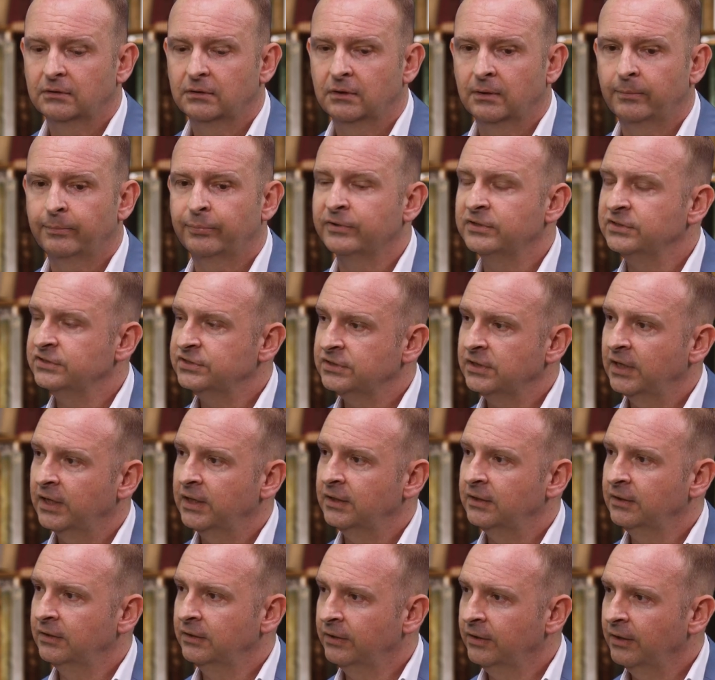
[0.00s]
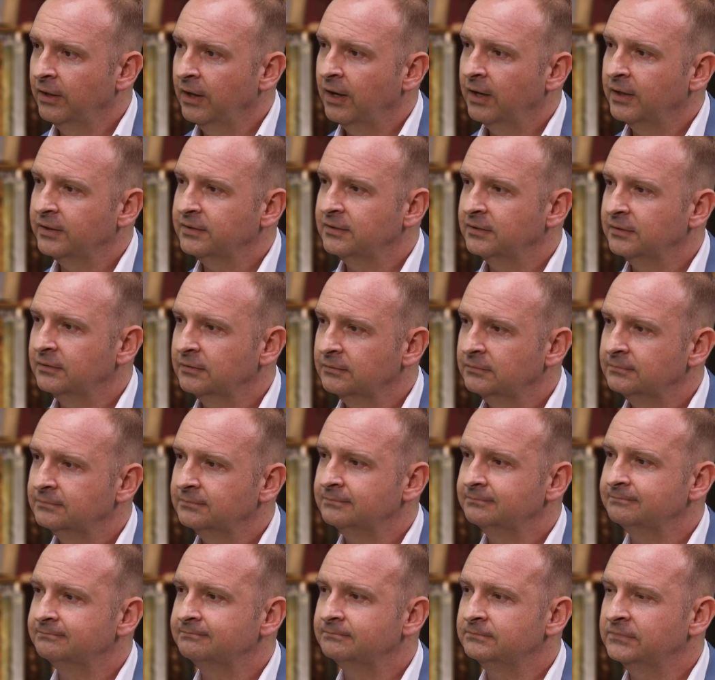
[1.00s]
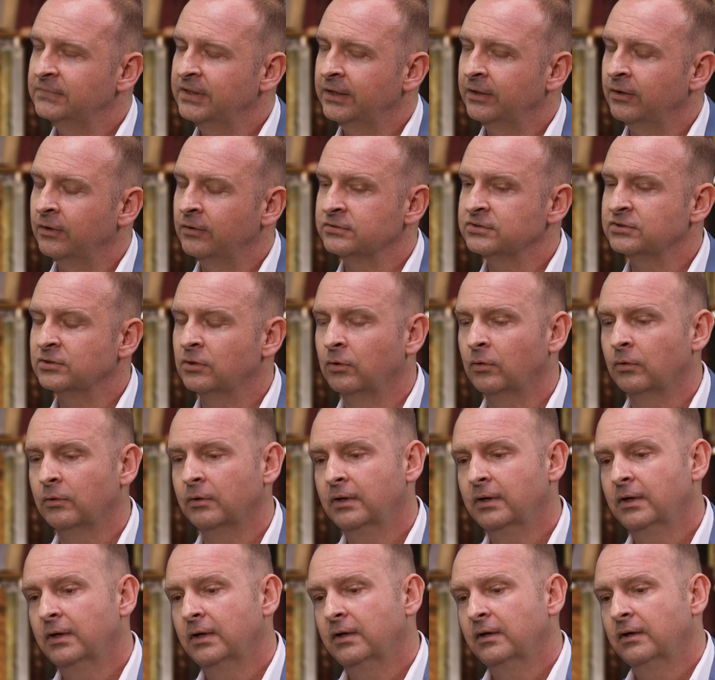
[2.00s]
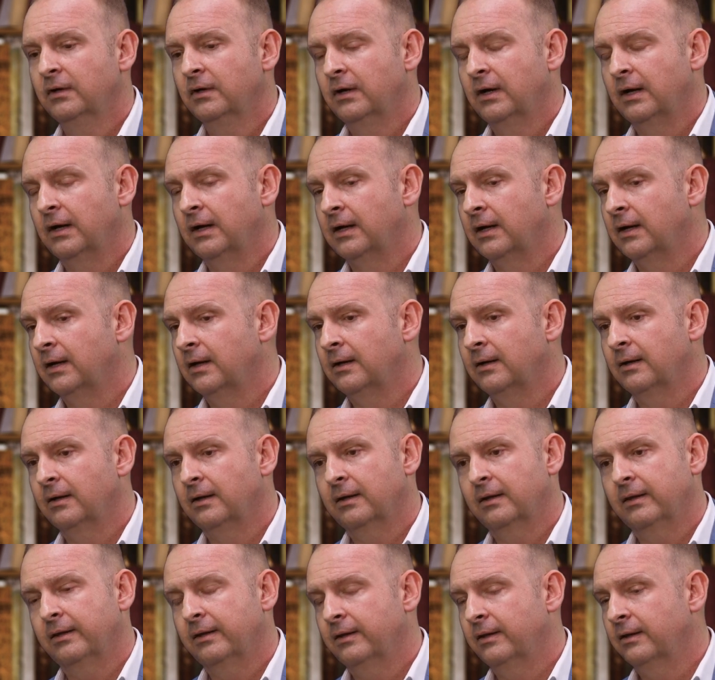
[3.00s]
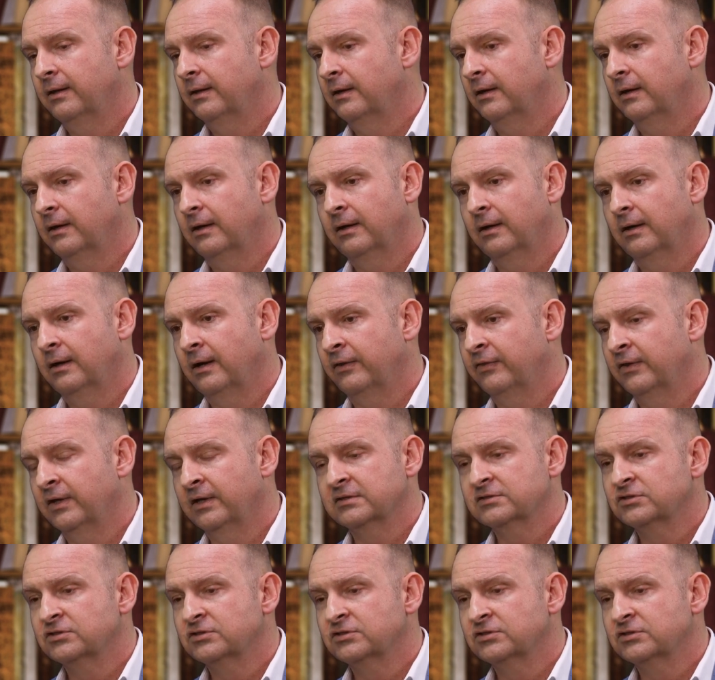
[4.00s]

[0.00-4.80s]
appreciated or not. So I think